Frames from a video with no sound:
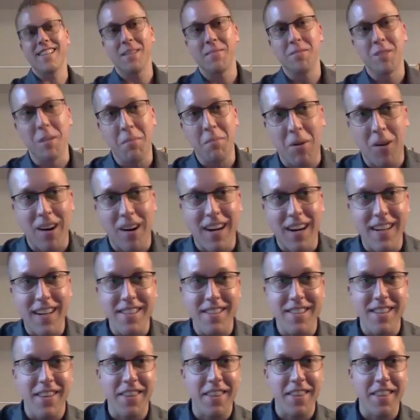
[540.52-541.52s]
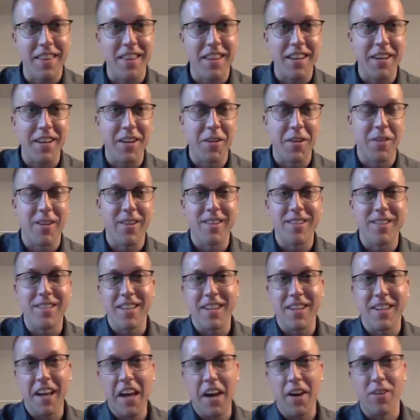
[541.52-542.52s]
I'm surprised that, there
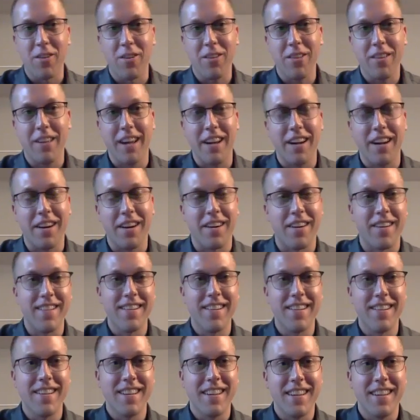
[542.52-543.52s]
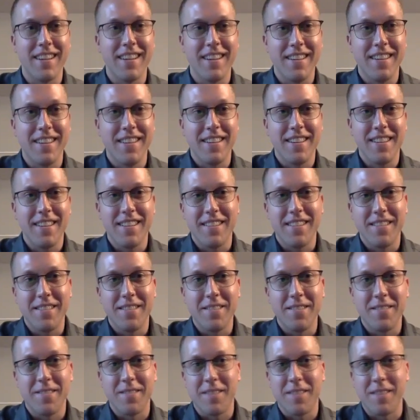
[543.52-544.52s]
isn't a healthcare,
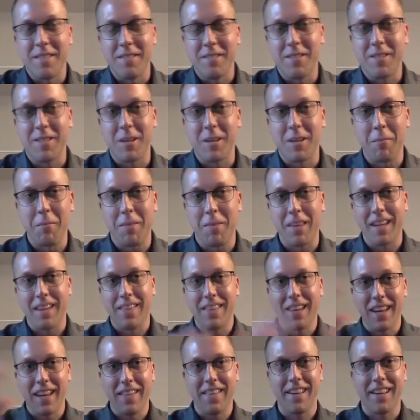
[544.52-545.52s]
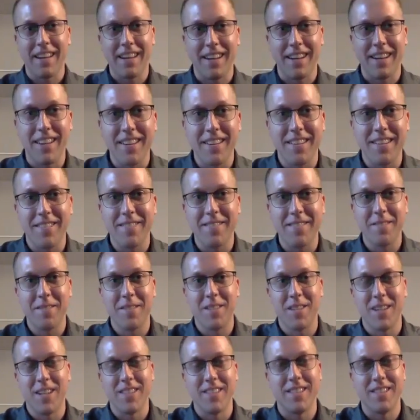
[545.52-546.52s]
something that like
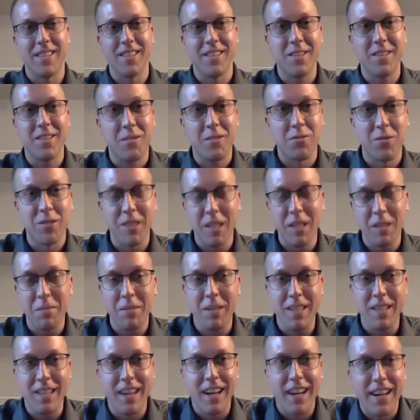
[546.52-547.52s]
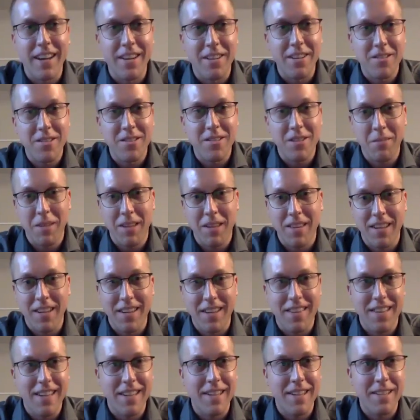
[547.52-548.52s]
does this through DPI or something
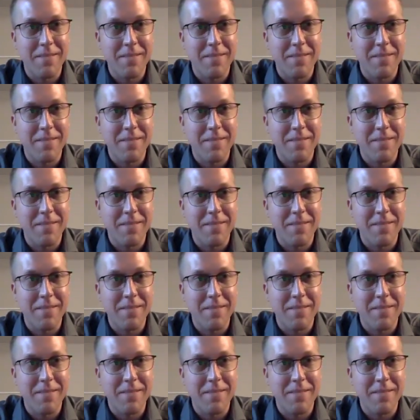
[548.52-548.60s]
like that.